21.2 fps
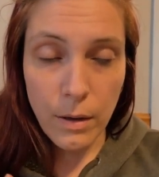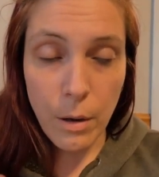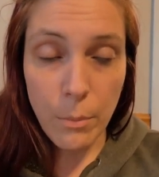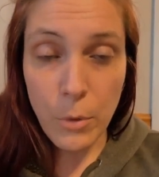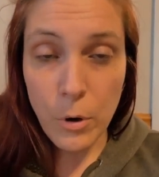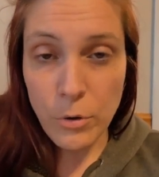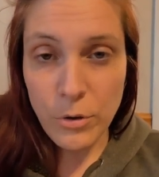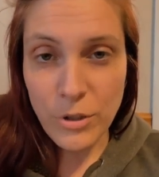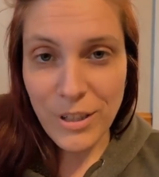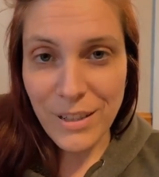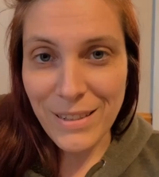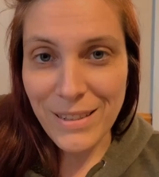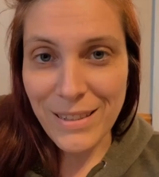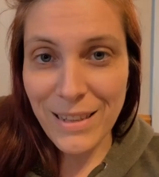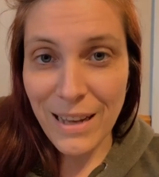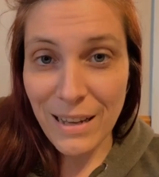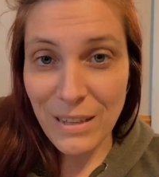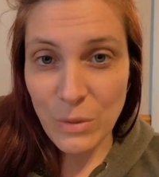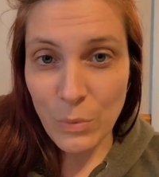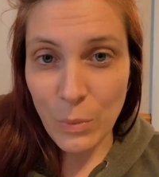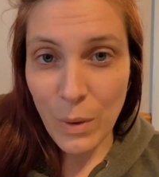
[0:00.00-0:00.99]
emotions
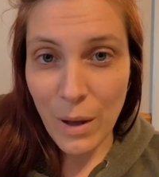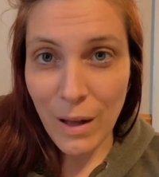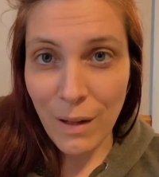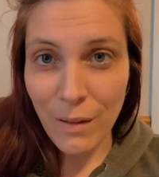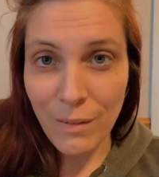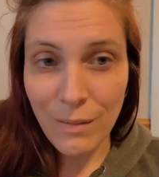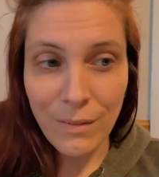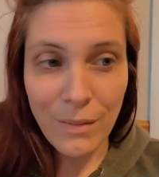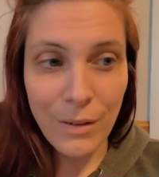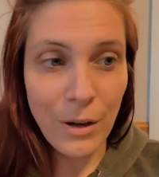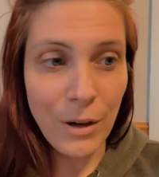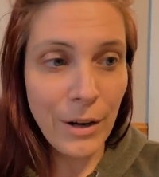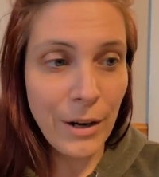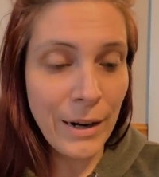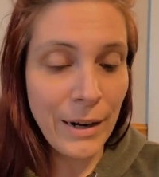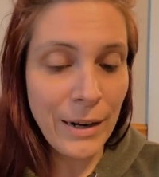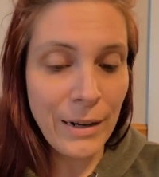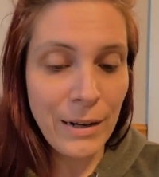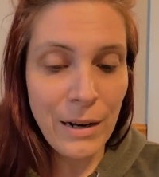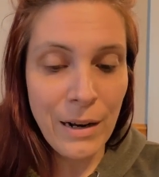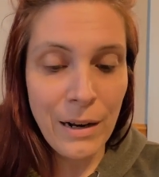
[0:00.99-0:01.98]
as well, all
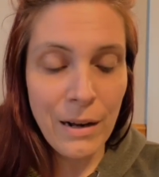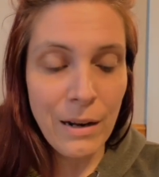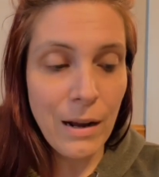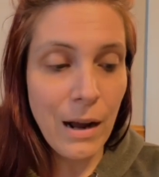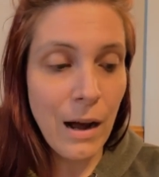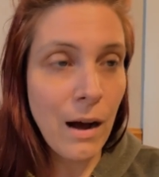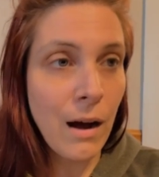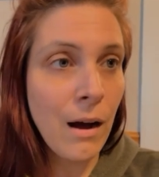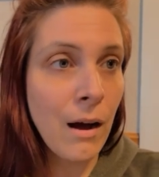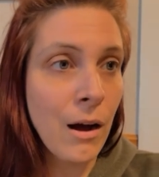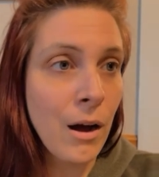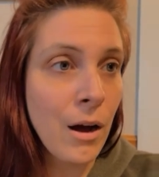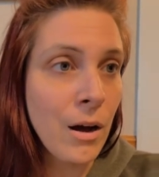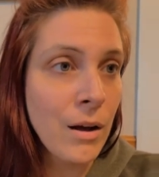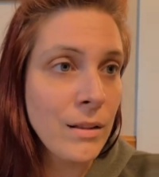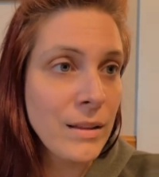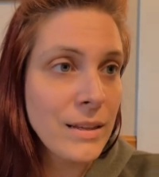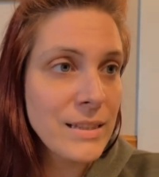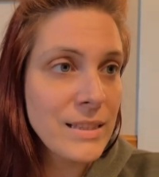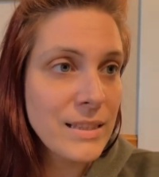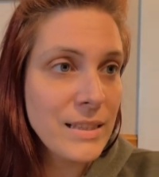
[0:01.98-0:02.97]
right?
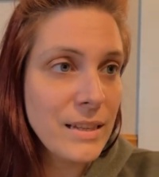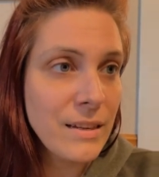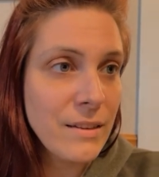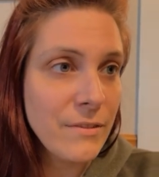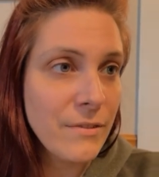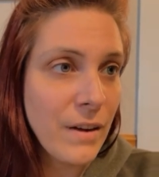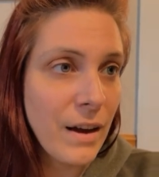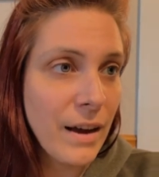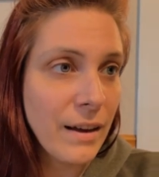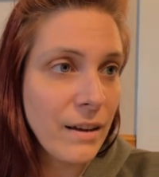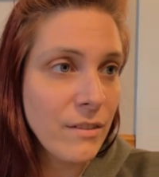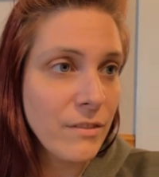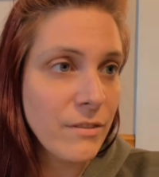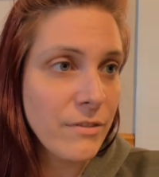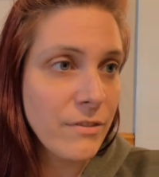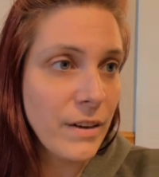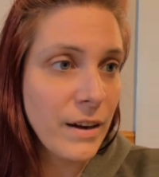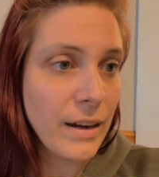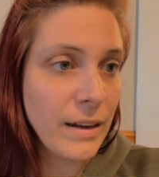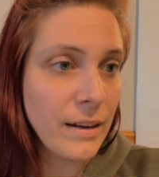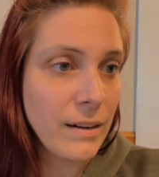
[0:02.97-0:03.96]
Let's see if I can
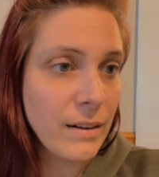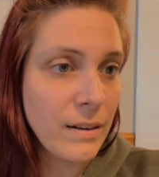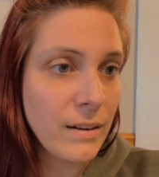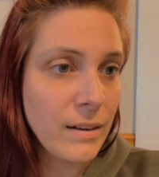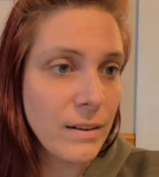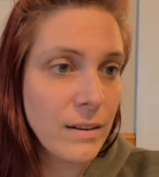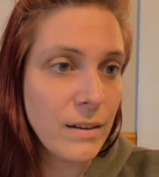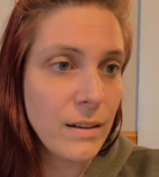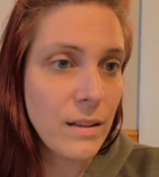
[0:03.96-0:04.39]
find